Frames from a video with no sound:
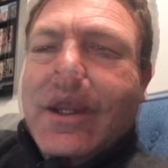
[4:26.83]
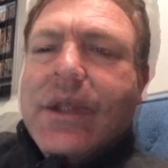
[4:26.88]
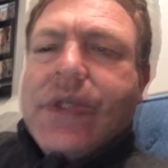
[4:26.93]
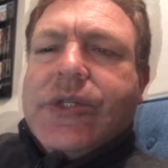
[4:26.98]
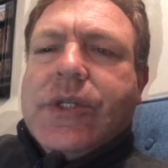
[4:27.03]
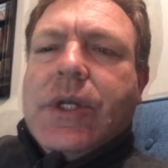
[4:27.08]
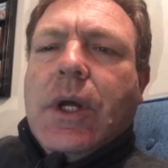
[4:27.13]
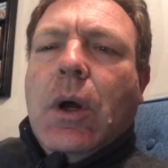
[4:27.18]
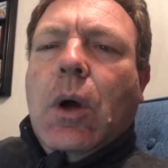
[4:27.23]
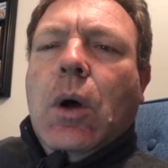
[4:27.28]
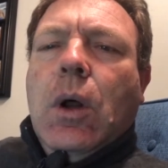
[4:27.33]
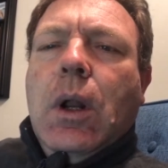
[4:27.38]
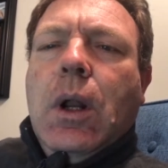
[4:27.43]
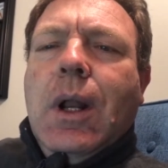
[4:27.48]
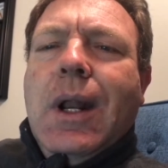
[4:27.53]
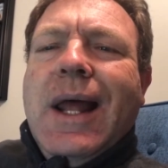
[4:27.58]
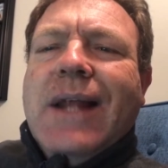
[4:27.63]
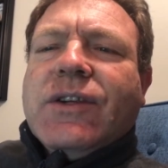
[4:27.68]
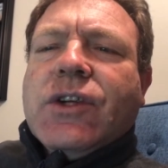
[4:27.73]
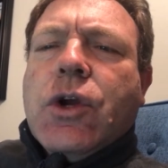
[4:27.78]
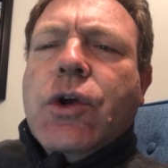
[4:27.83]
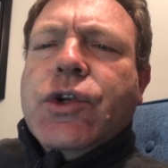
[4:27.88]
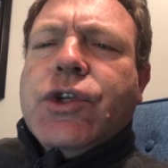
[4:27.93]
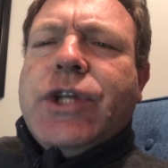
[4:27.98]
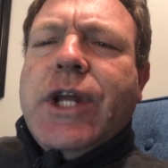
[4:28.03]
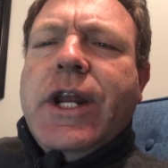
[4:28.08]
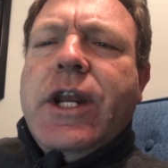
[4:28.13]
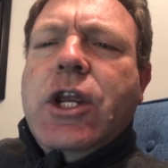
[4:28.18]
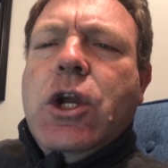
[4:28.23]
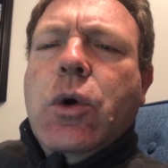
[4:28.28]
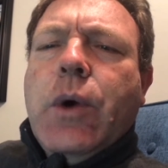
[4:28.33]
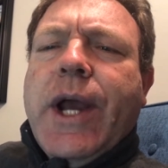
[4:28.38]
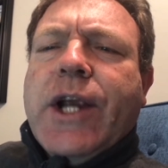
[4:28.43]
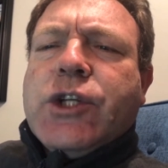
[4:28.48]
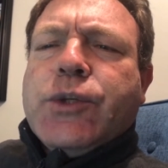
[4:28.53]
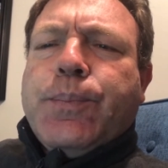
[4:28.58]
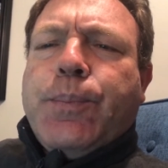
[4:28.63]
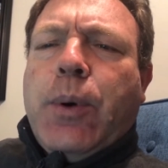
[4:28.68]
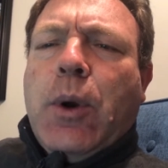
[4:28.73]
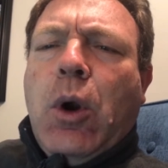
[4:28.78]
So let's continue
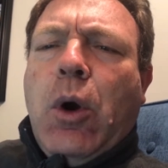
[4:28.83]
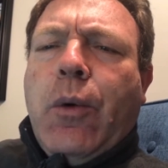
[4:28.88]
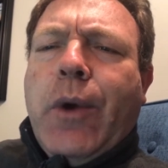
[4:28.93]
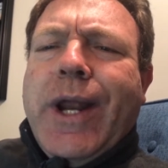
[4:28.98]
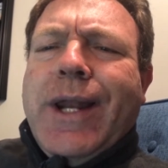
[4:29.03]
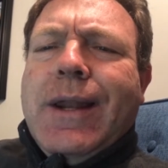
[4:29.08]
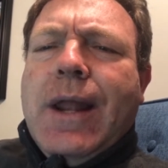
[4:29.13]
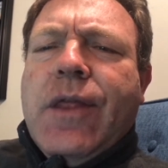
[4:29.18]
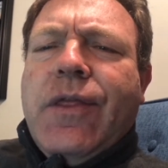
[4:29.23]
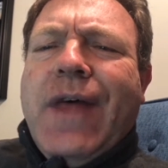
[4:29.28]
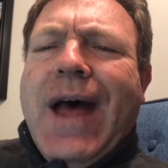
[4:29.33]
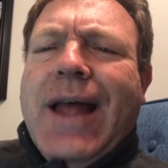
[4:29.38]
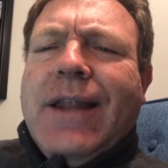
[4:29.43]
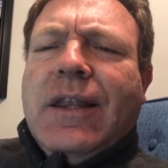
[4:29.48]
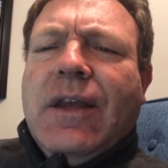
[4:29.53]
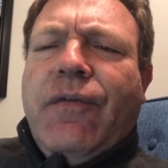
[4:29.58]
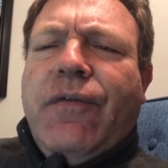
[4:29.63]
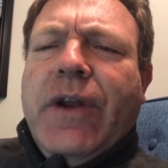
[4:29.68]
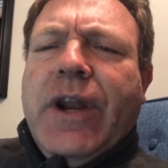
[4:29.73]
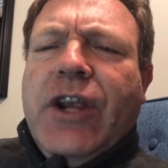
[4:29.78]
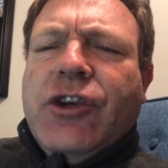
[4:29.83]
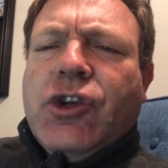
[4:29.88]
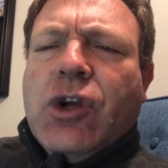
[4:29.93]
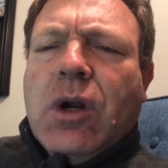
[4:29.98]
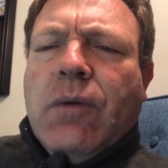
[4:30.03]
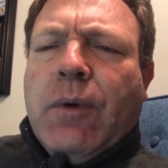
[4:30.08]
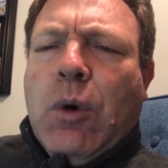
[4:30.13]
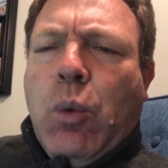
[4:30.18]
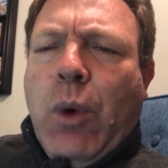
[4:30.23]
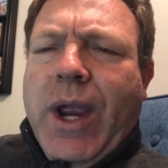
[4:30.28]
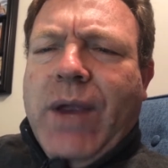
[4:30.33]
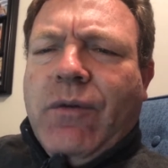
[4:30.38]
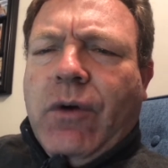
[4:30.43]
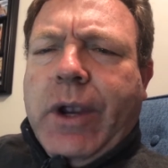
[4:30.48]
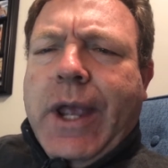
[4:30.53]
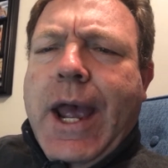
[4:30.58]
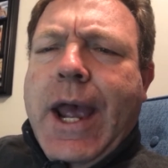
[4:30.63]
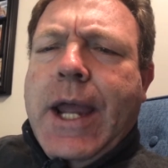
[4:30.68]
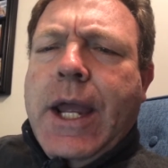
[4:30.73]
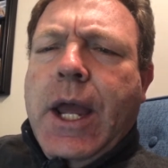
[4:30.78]
exploring that definition of a wave,
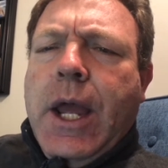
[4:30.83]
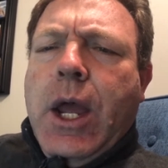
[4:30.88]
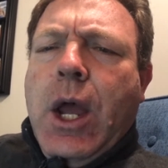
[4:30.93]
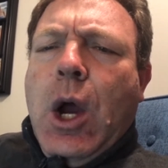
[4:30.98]
okay?